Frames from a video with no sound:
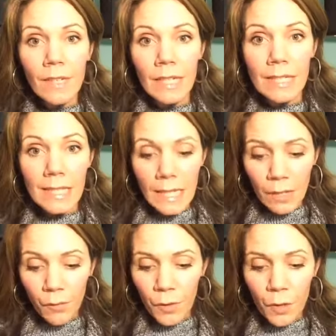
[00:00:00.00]
acidic
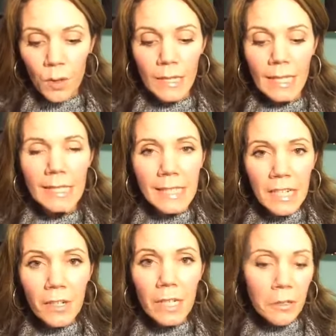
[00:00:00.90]
foods like
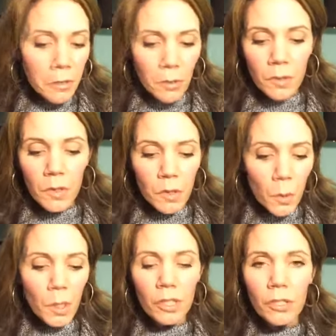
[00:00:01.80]
dairy, gluten,
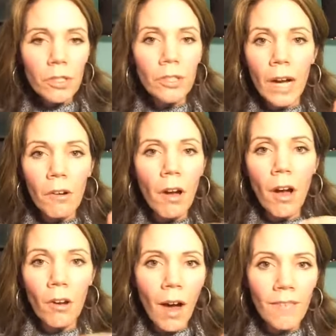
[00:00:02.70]
soy, sugar, alcohol,
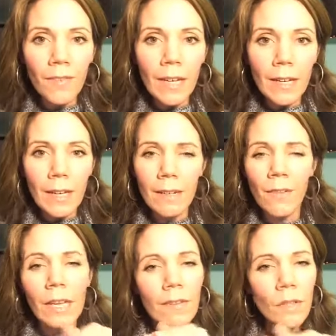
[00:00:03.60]
coffee. And if
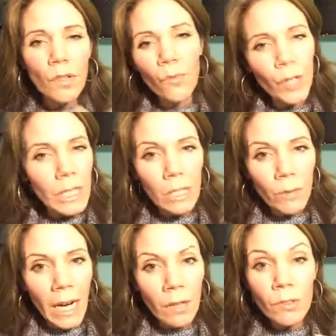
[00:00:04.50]
any of those freak you
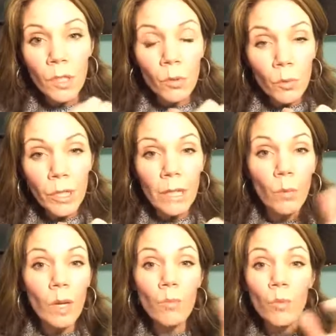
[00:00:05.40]
out, don't worry.
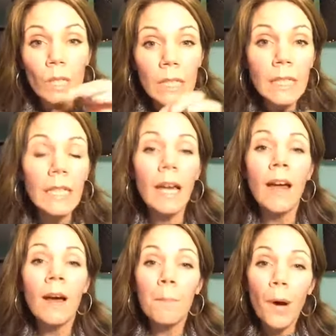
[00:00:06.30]
We really
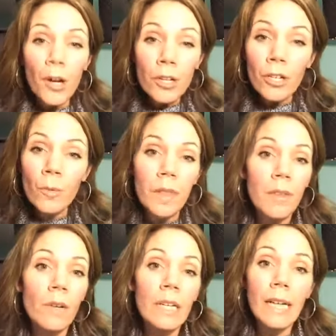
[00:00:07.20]
partner with
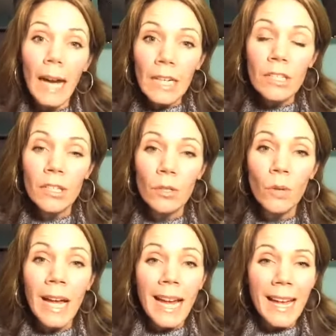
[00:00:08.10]
you and guide you
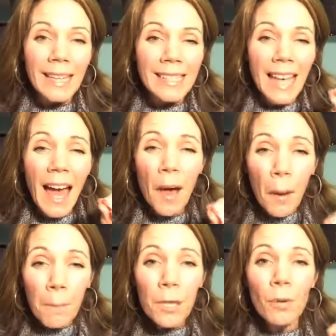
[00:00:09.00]
and
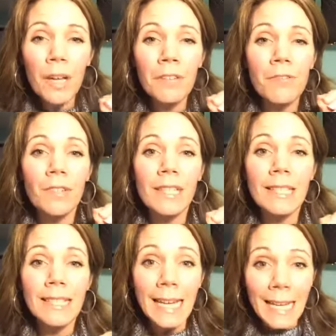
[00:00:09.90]
help you
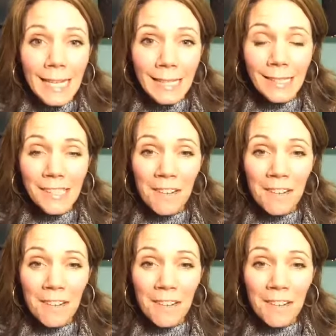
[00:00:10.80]
understand